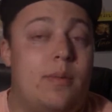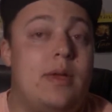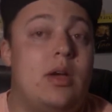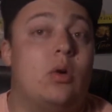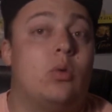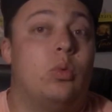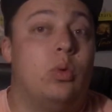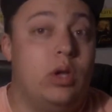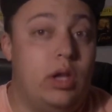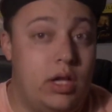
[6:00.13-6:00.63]
be a
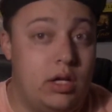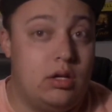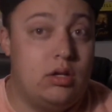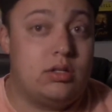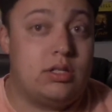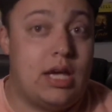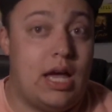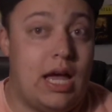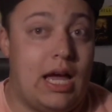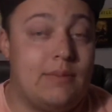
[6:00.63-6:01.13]
really good
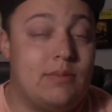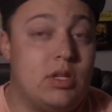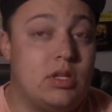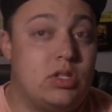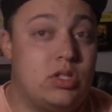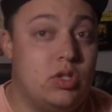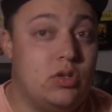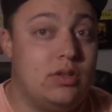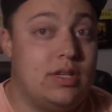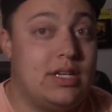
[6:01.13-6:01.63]
time to
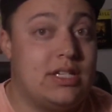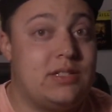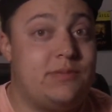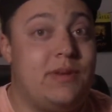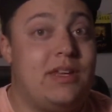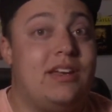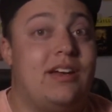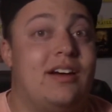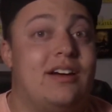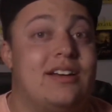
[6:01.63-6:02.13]
do this
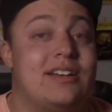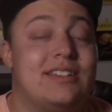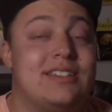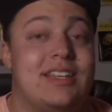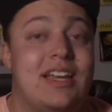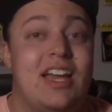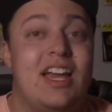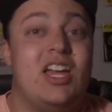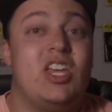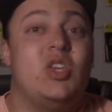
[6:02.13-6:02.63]
because
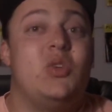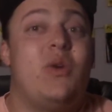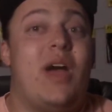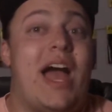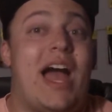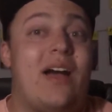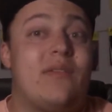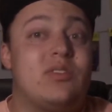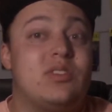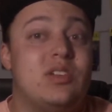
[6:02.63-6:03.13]
you
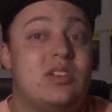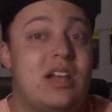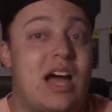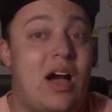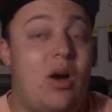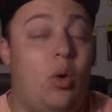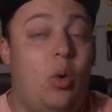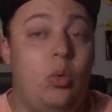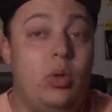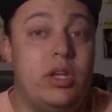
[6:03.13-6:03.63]
have to
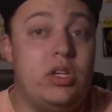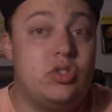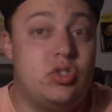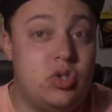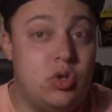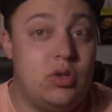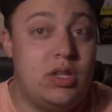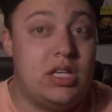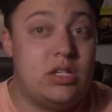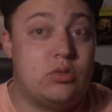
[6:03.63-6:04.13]
not only
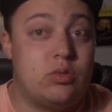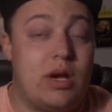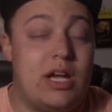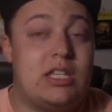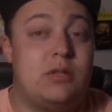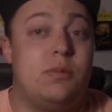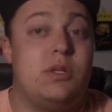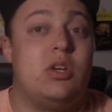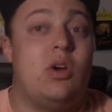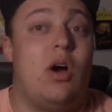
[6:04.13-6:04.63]
do these
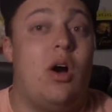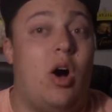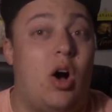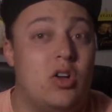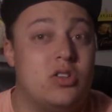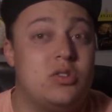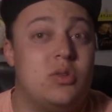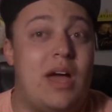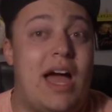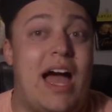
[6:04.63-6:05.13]
raids, but you
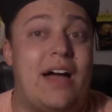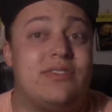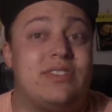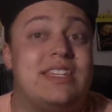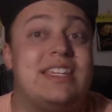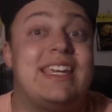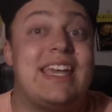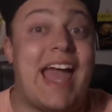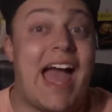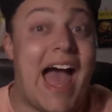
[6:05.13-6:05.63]
also have
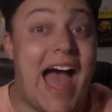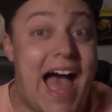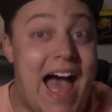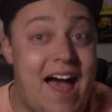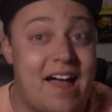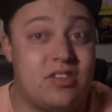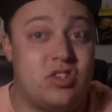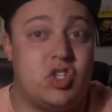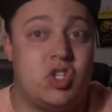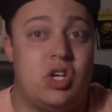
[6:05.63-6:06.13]
to
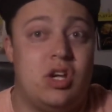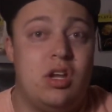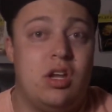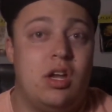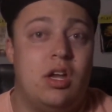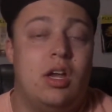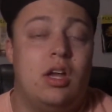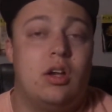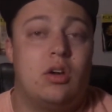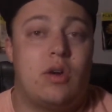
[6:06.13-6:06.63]
catch
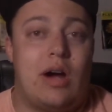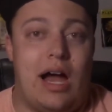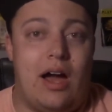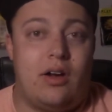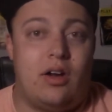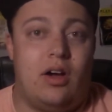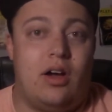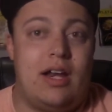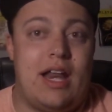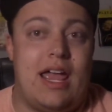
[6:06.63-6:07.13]

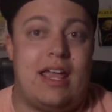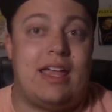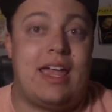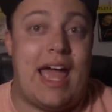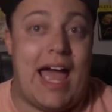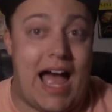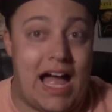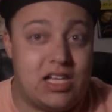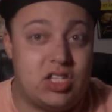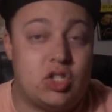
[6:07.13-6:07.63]
Groundon and
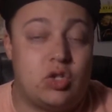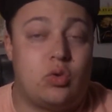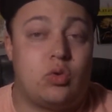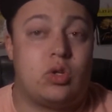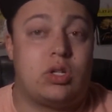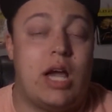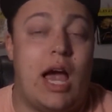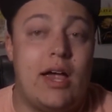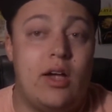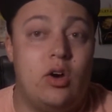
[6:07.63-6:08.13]
catch
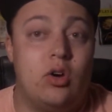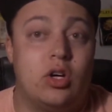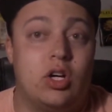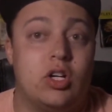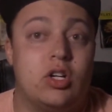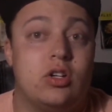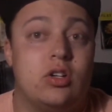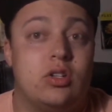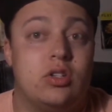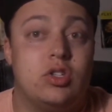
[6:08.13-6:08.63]

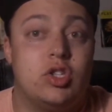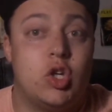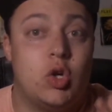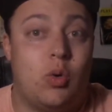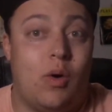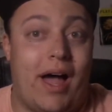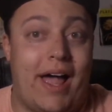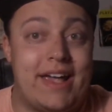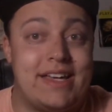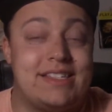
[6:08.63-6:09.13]
Kyogre
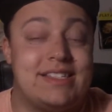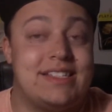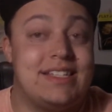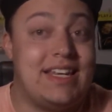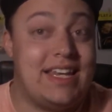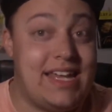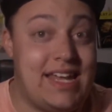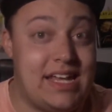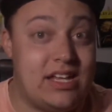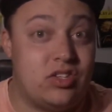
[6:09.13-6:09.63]
twice
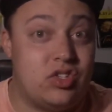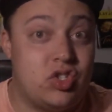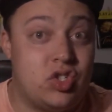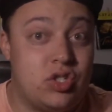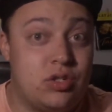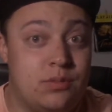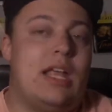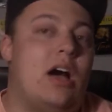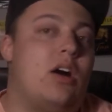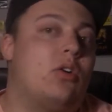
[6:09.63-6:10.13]

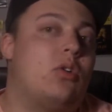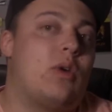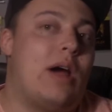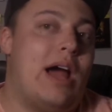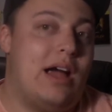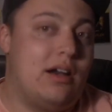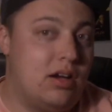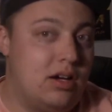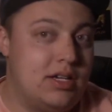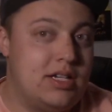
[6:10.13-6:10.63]
each. Now
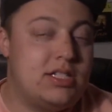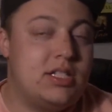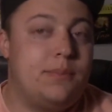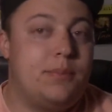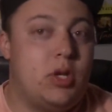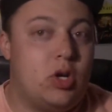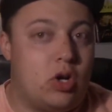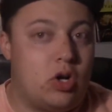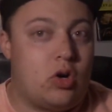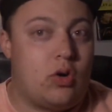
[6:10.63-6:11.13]
Groundon is a
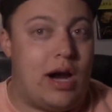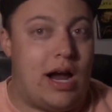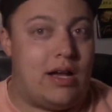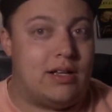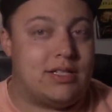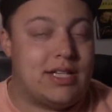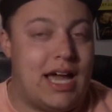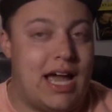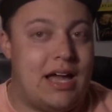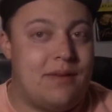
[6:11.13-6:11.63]
pure
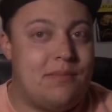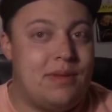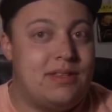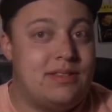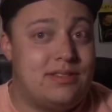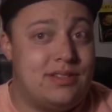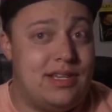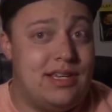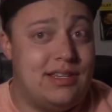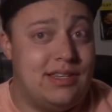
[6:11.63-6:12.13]
ground type,
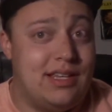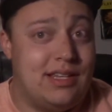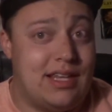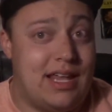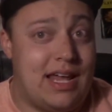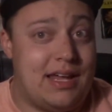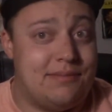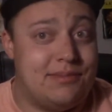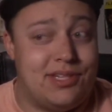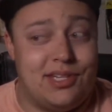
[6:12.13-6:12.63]
it's in the
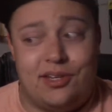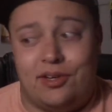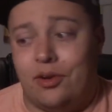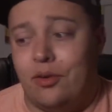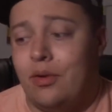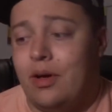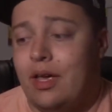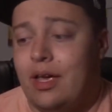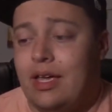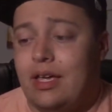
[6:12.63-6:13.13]
name
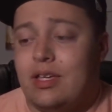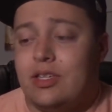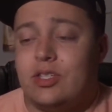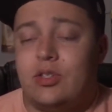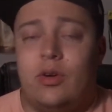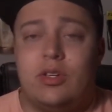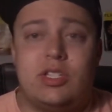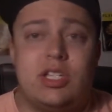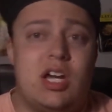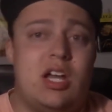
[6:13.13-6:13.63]
too,
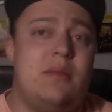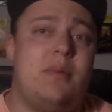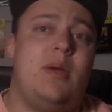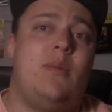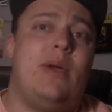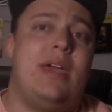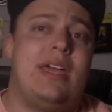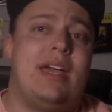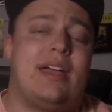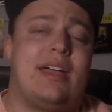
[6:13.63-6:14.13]
so it's going to be
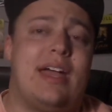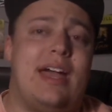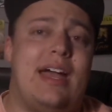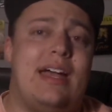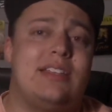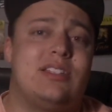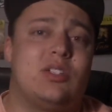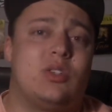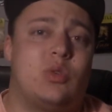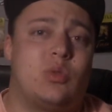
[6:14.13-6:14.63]
weak
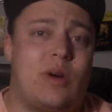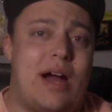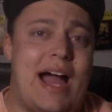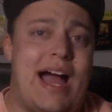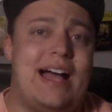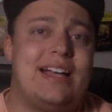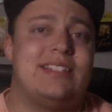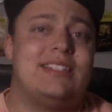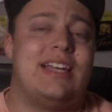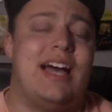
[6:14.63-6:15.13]
against
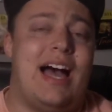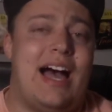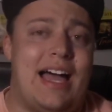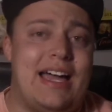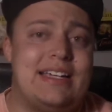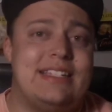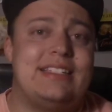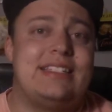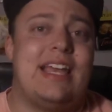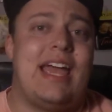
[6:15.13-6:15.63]
grass,
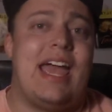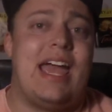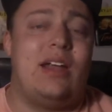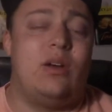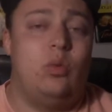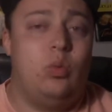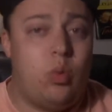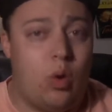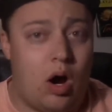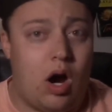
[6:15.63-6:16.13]
ice,
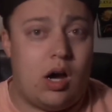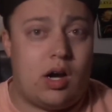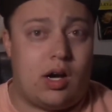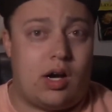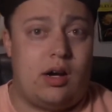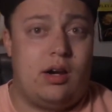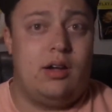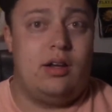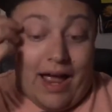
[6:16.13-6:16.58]
and water.